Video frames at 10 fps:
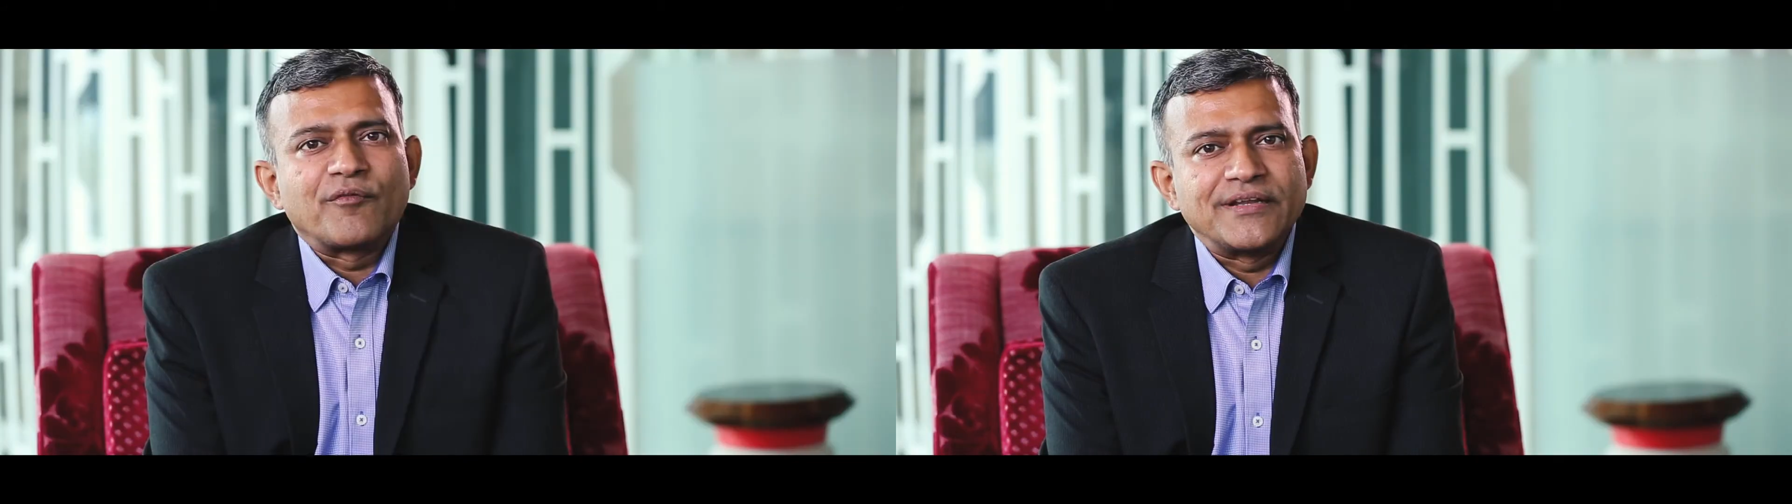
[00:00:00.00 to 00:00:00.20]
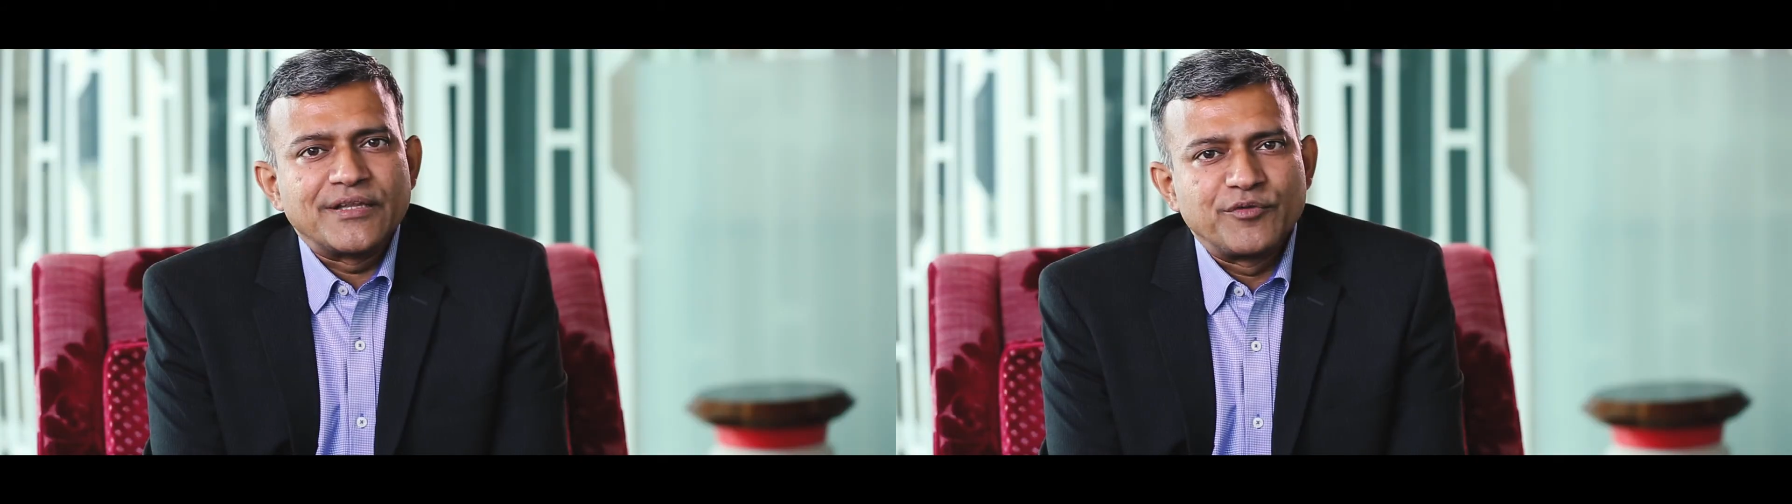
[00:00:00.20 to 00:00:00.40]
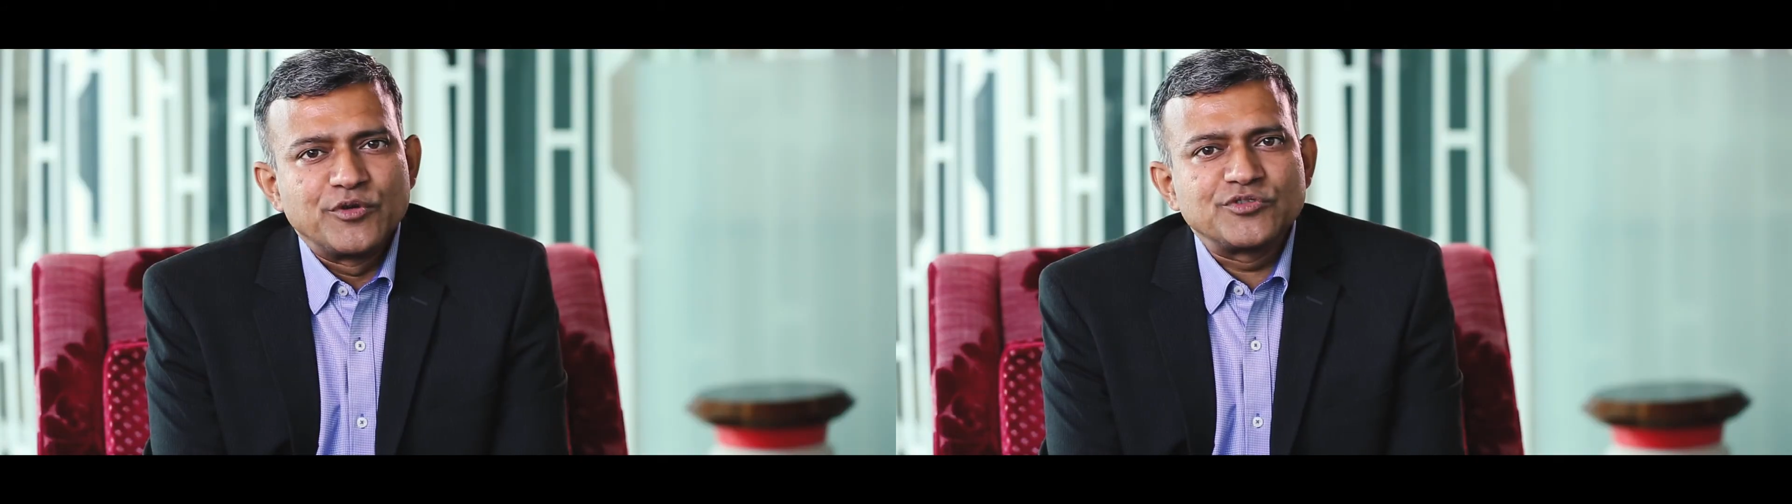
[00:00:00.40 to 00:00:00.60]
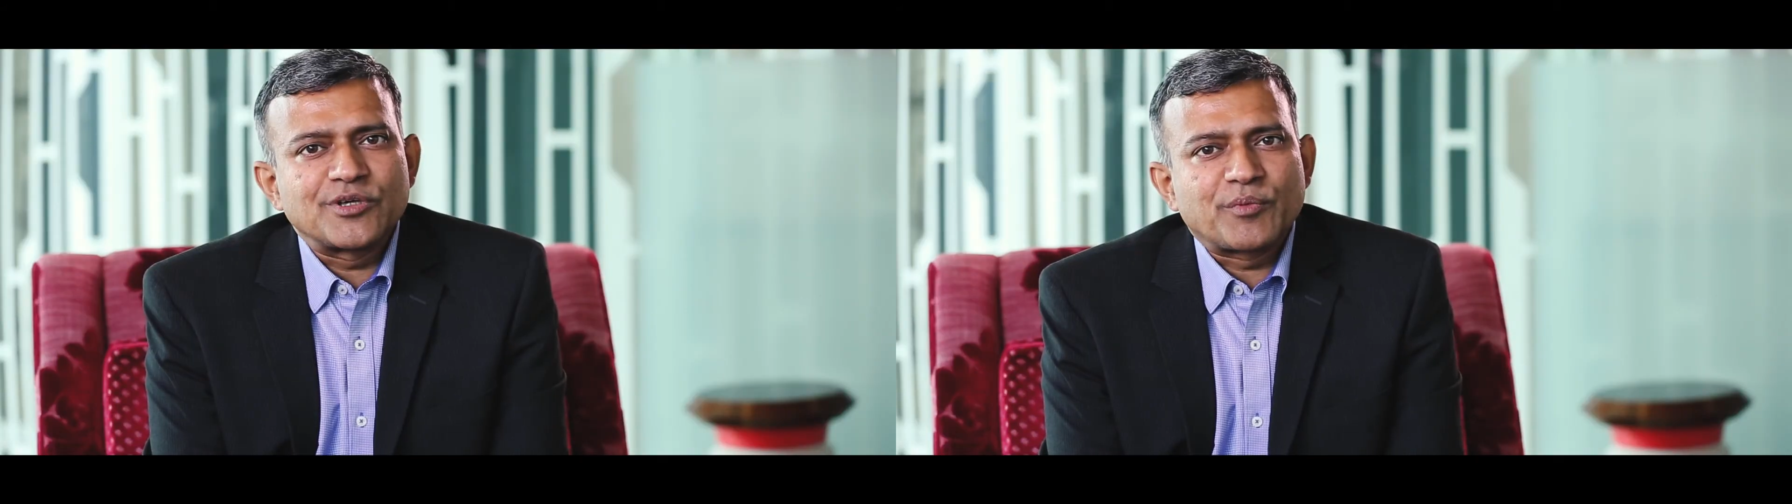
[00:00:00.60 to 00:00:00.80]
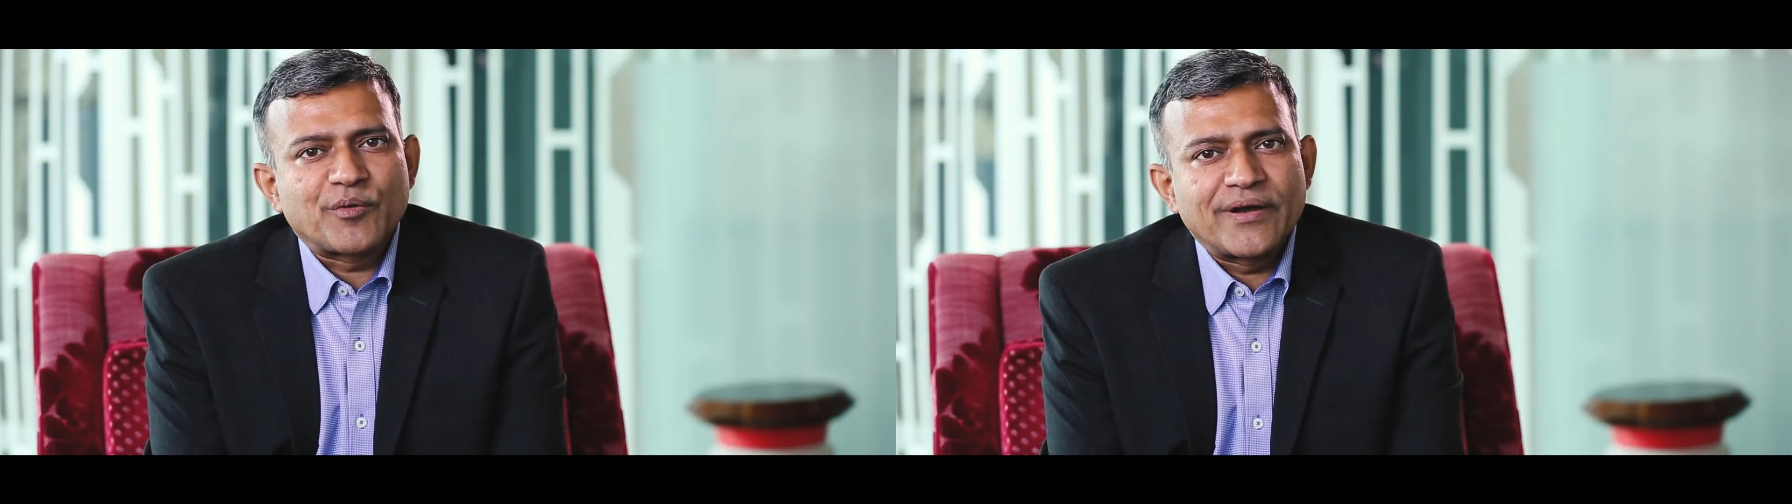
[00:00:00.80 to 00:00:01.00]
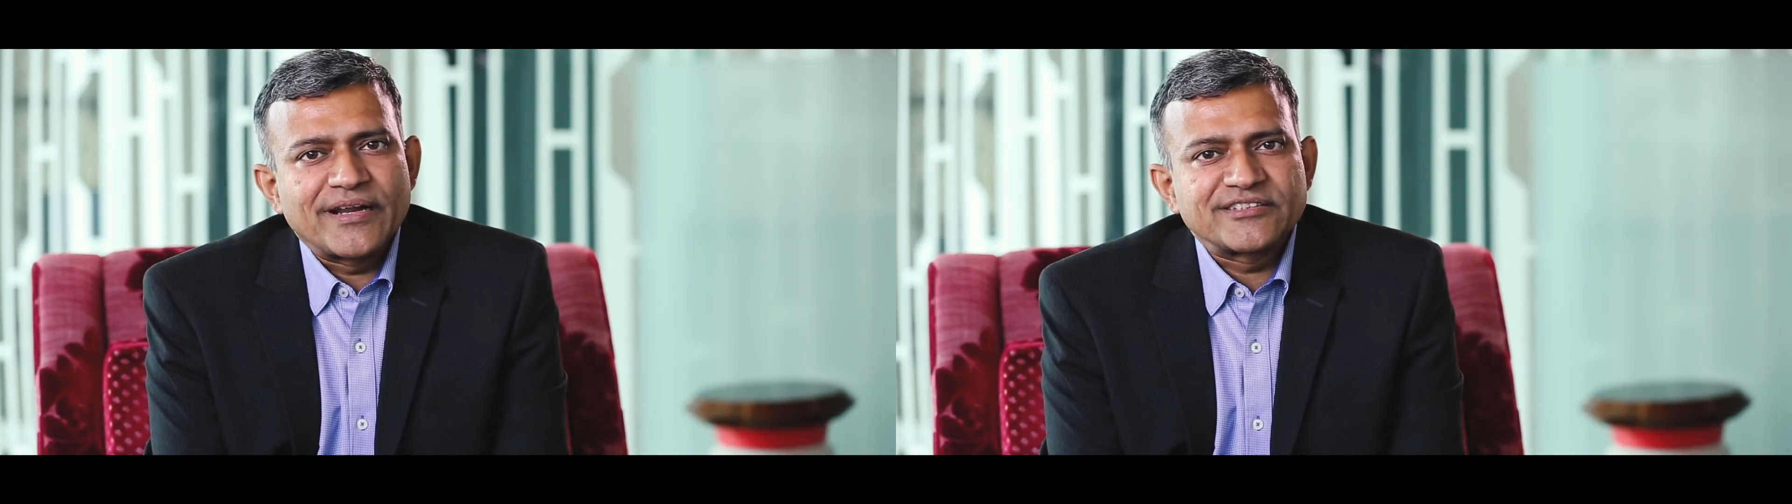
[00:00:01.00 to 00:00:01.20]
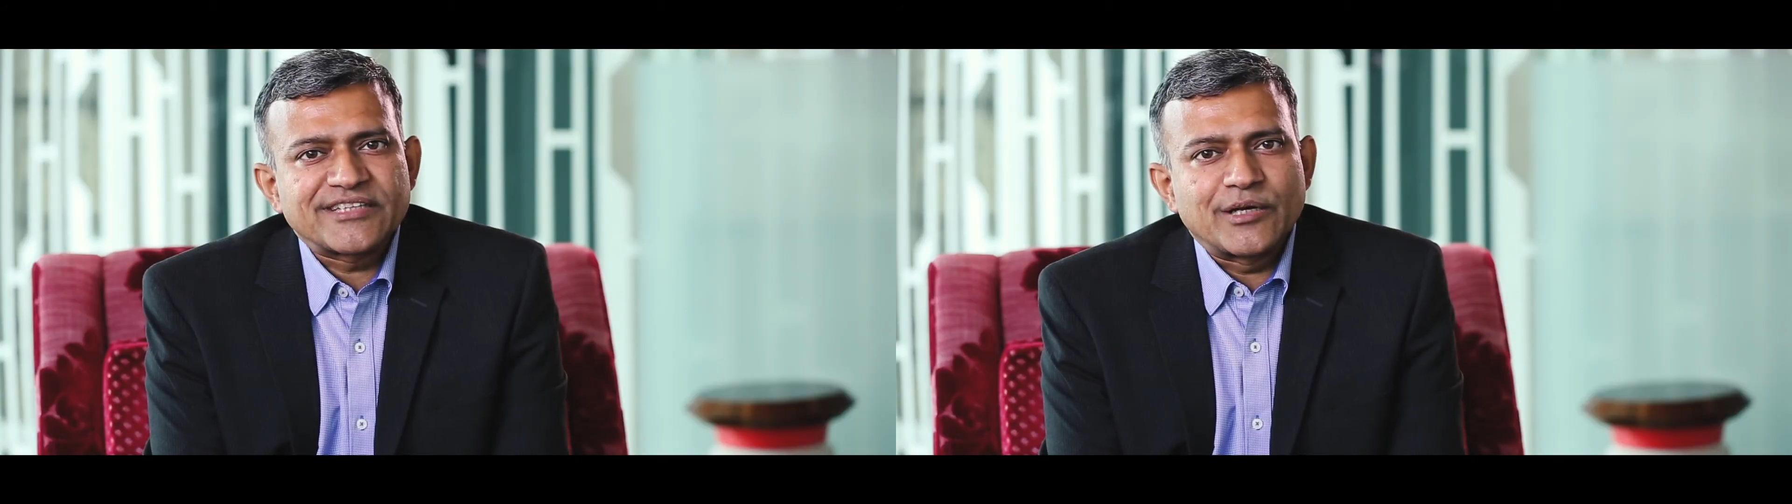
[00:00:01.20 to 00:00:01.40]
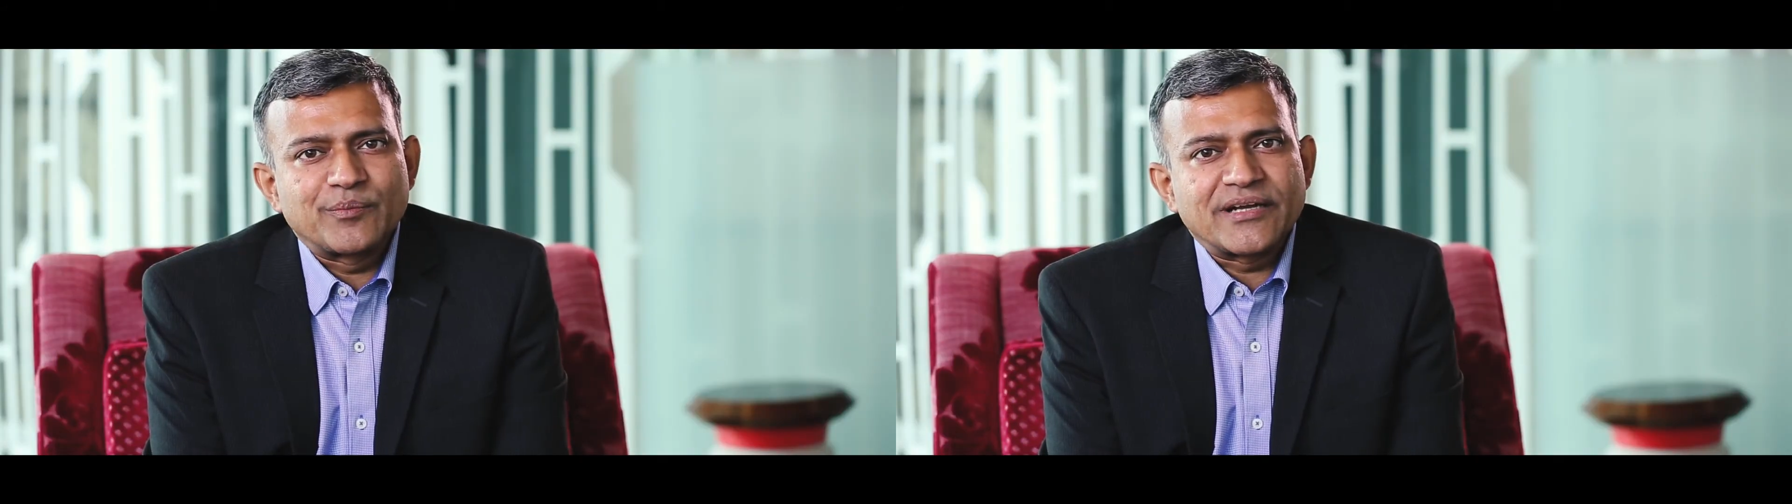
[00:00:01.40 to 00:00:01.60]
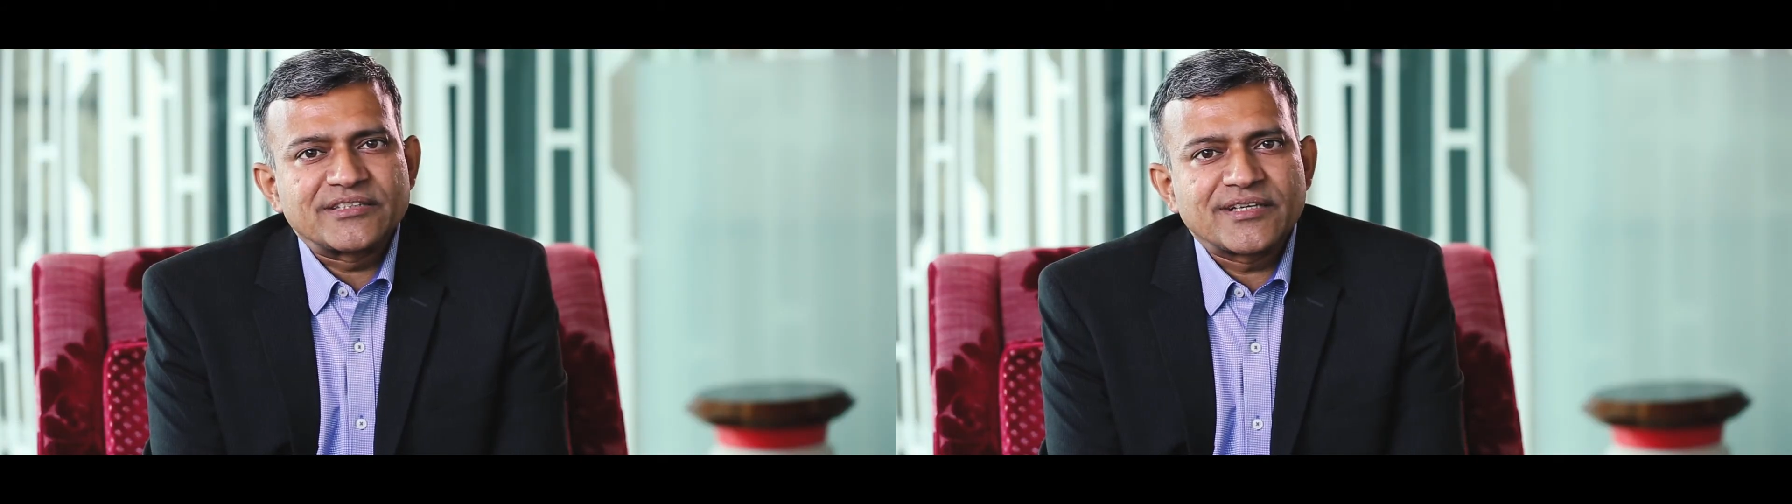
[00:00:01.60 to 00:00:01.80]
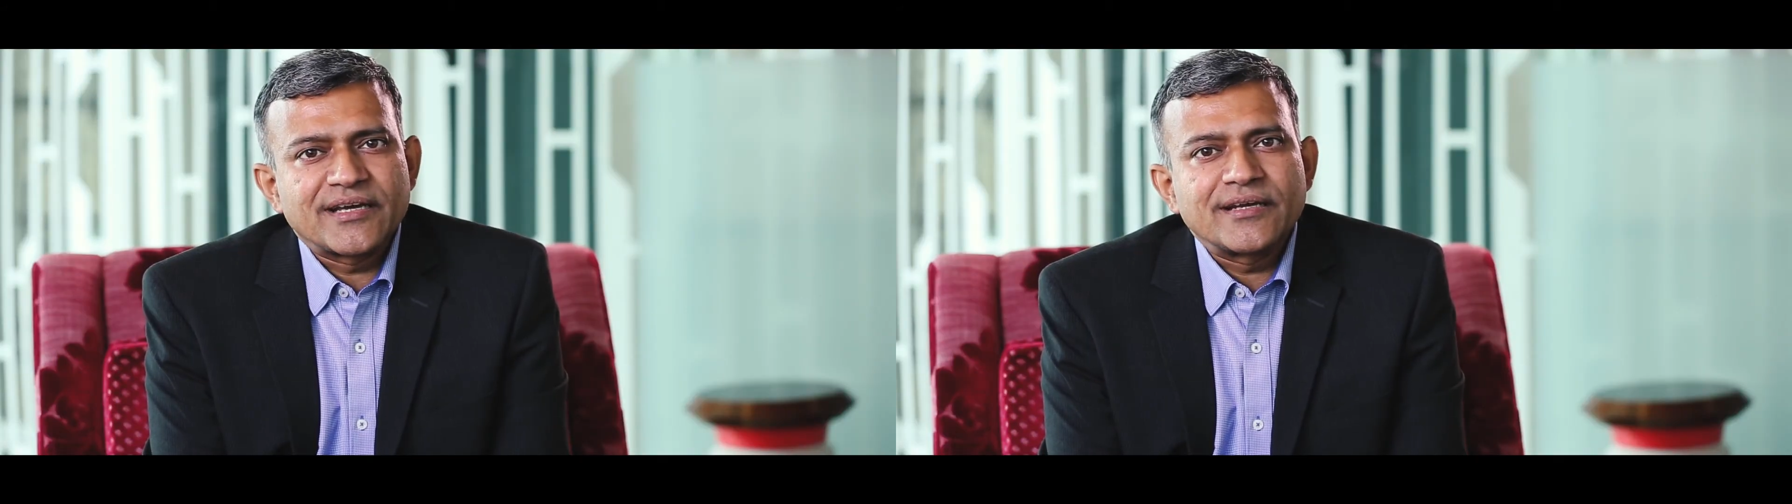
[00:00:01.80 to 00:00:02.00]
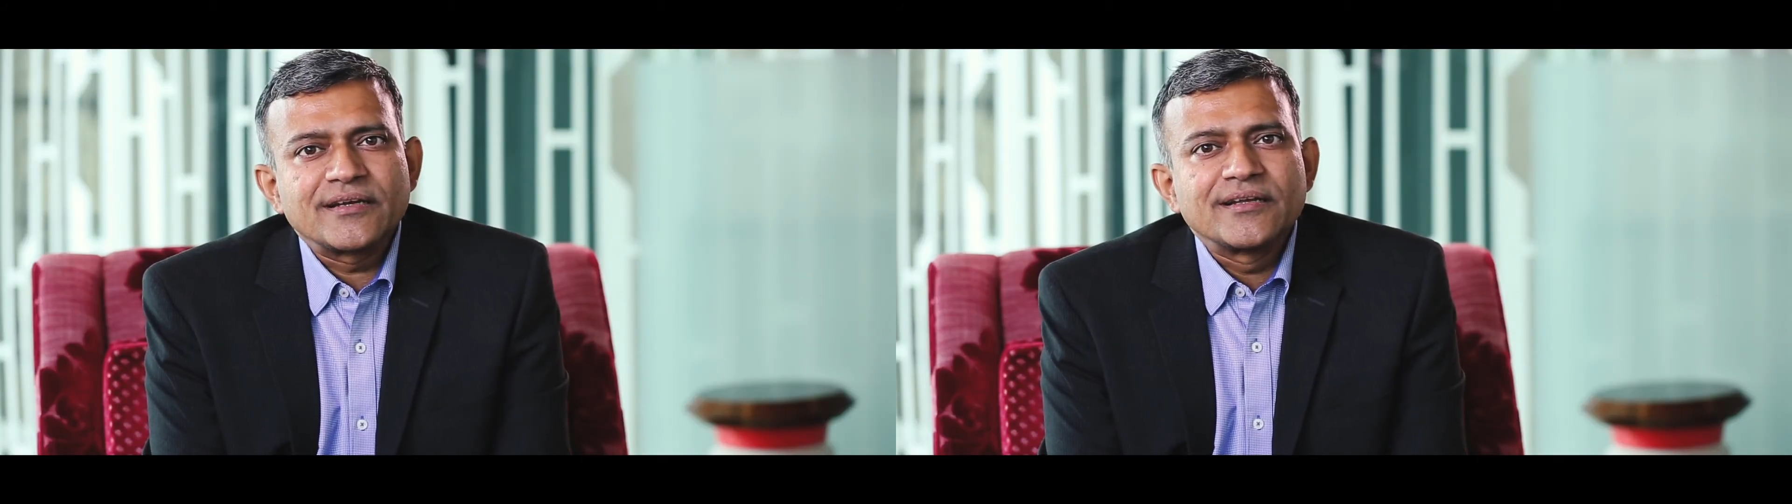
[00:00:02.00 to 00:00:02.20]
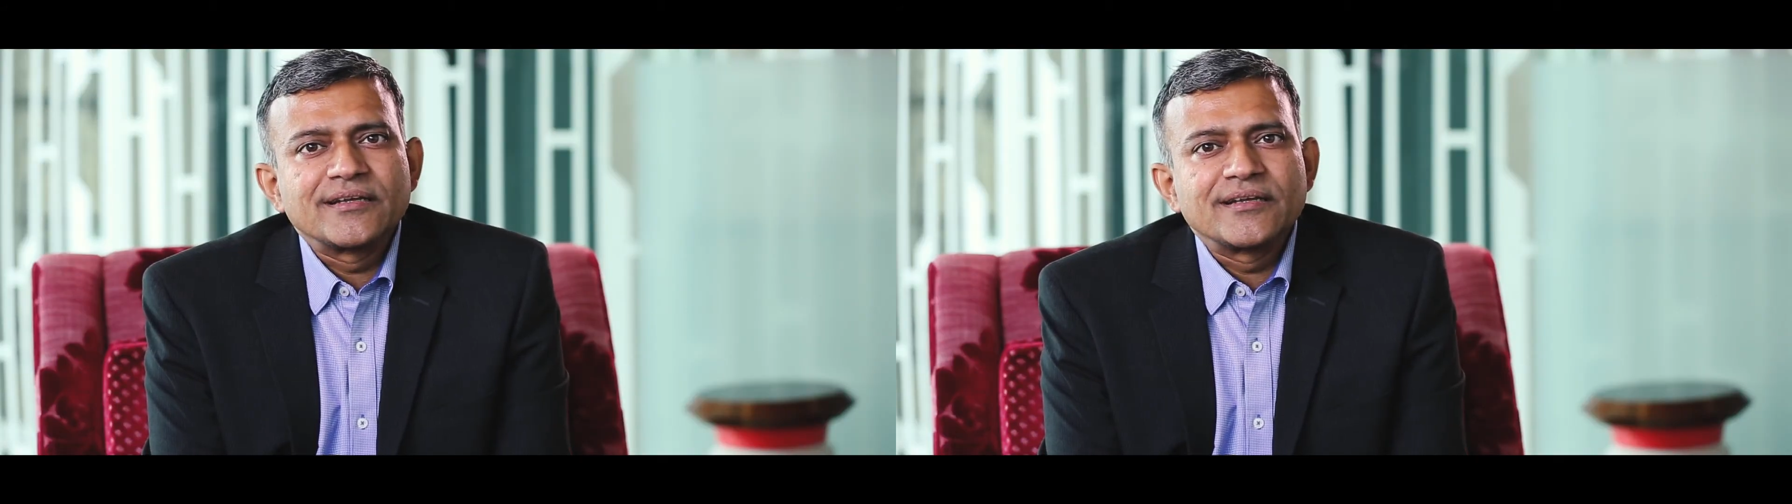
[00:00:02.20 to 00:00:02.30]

When the views are provided side by side,